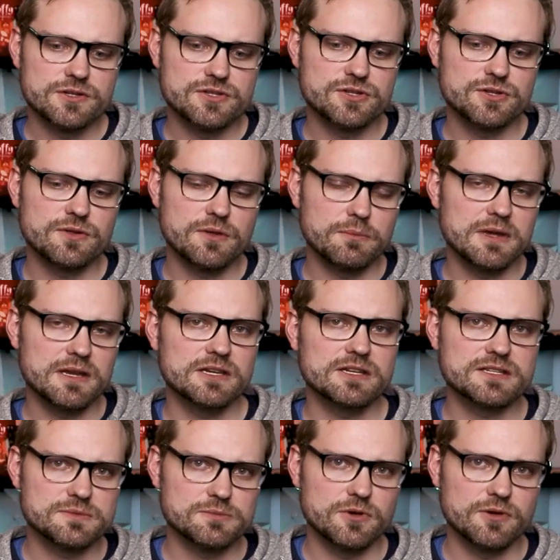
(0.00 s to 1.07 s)
to the
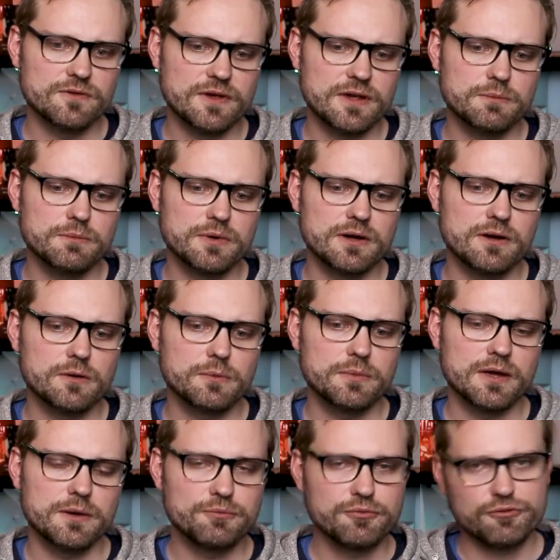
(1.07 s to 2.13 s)
Minions movie, but it'll
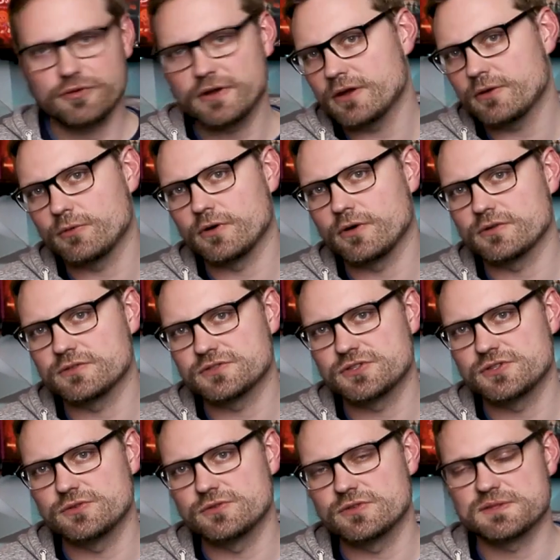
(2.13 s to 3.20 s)
be a prequel
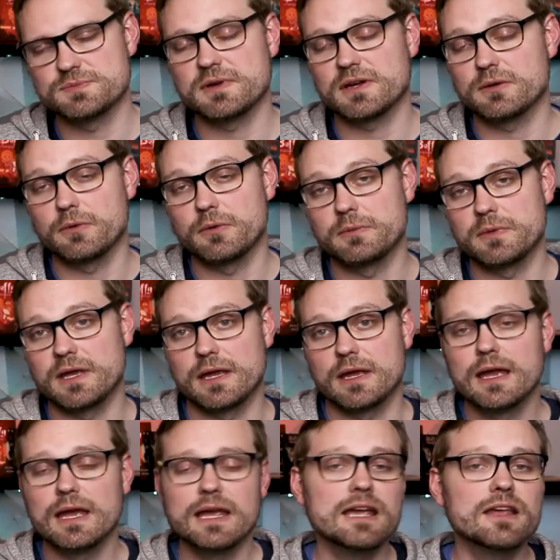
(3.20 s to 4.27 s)
to Despicable Me.
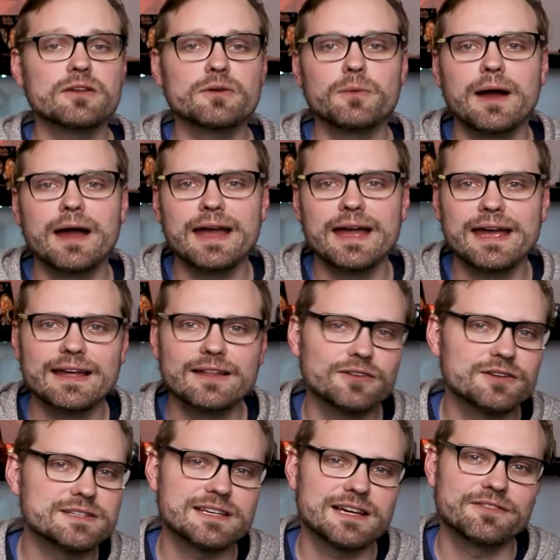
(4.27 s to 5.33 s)
Either way, it
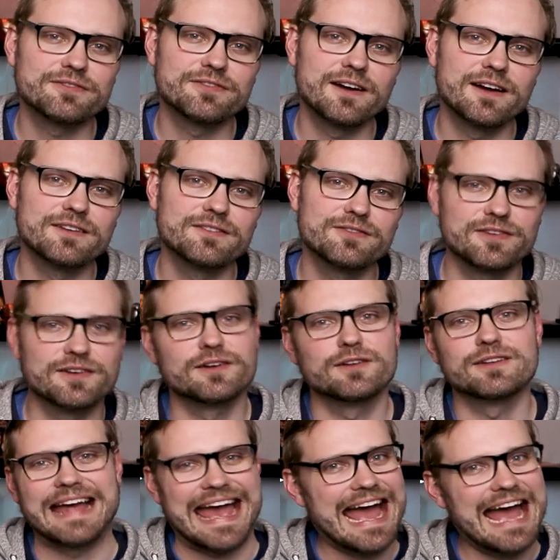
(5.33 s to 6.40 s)
looks like a
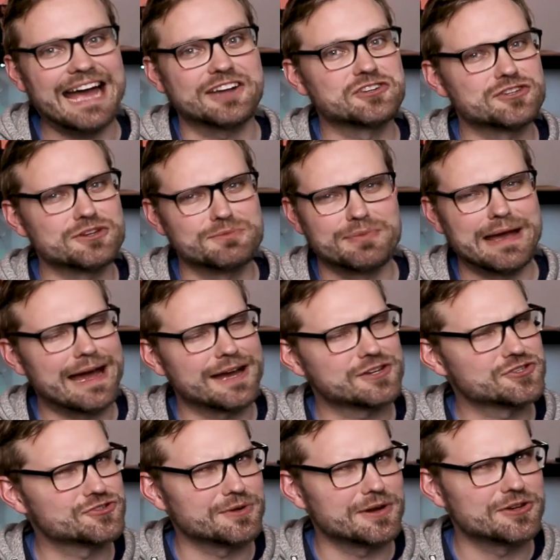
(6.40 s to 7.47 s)
fun-filled, action-packed,
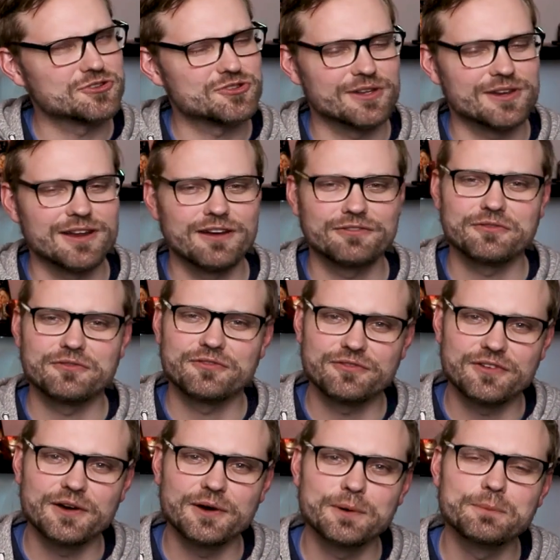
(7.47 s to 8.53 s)
strangely enough,
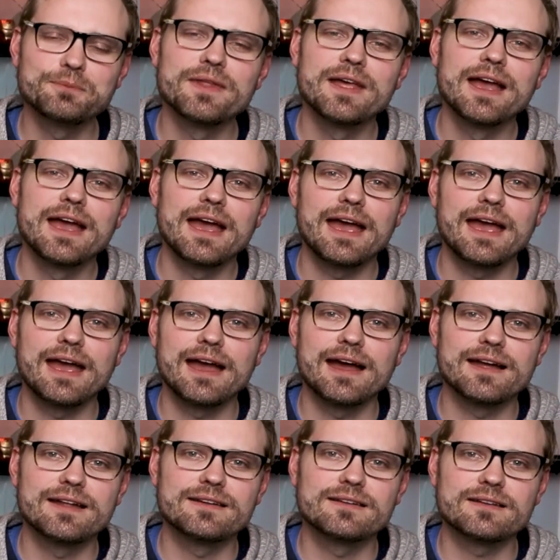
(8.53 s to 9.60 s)
film,
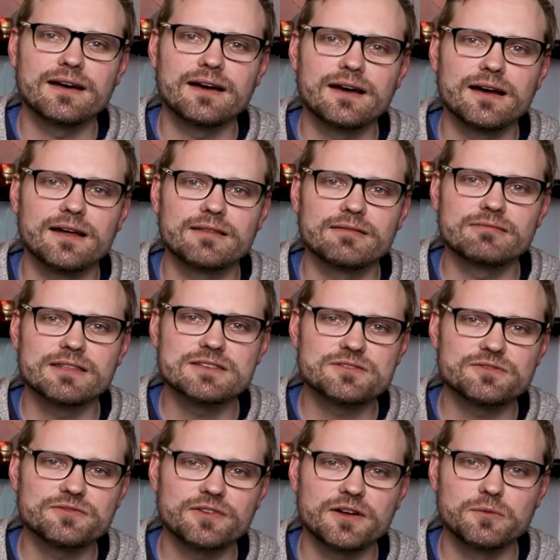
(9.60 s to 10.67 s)
and uh, these
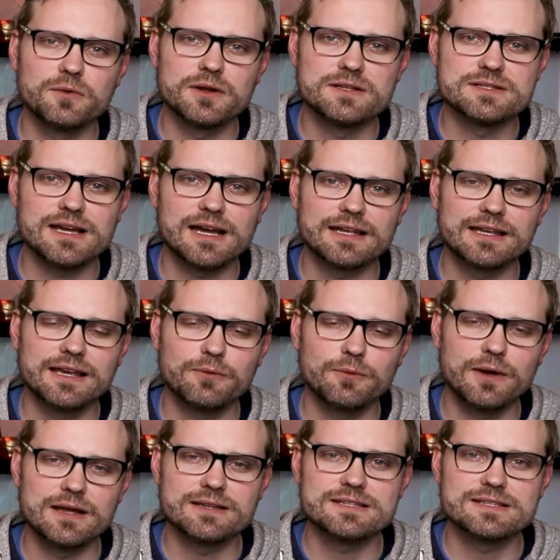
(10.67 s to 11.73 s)
are fun ones. I can't
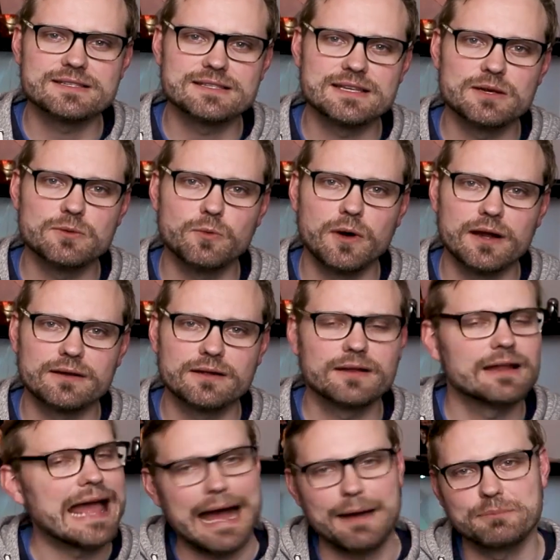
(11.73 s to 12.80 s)
wait to see what
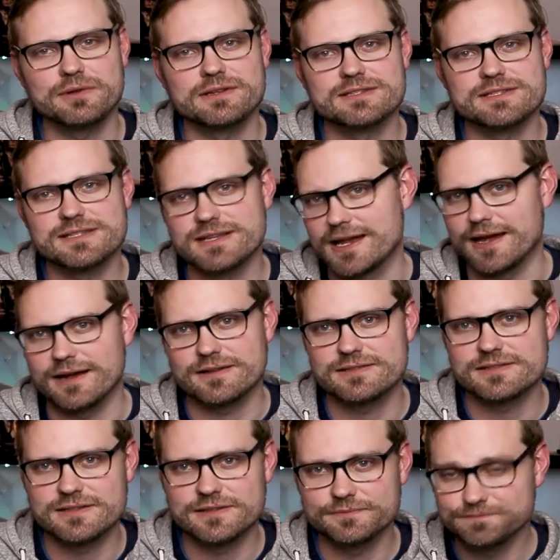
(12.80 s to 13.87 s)
happens
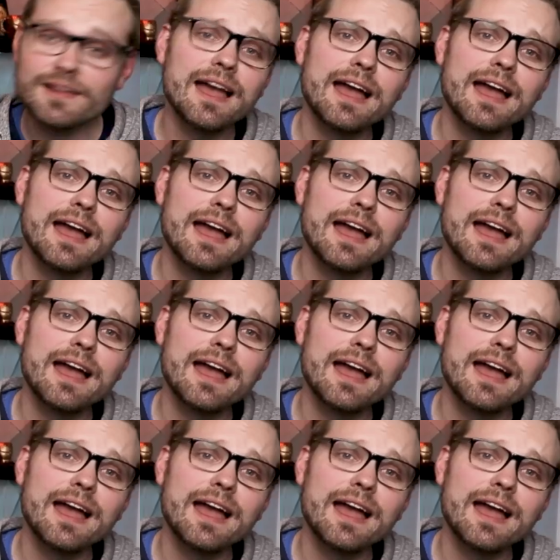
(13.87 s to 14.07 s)
next.